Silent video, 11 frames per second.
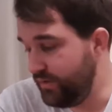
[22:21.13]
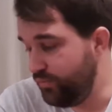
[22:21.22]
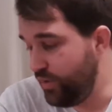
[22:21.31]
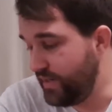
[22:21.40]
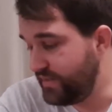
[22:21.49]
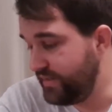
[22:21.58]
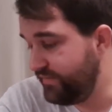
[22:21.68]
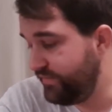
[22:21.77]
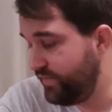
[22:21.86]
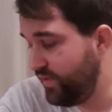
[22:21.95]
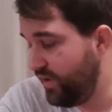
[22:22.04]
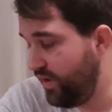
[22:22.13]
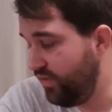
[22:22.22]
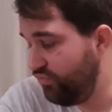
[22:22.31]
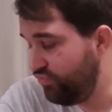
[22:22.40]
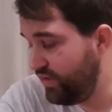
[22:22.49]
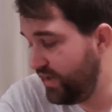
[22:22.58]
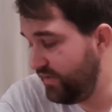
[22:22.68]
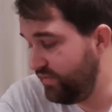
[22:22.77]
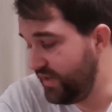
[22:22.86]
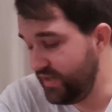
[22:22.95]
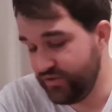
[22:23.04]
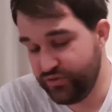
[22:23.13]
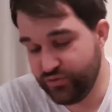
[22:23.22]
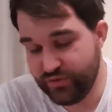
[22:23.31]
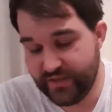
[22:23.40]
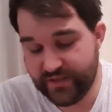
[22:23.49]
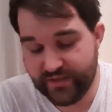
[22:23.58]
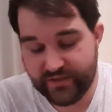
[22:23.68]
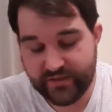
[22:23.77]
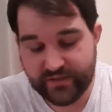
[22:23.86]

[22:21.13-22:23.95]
impressive. I really enjoyed it.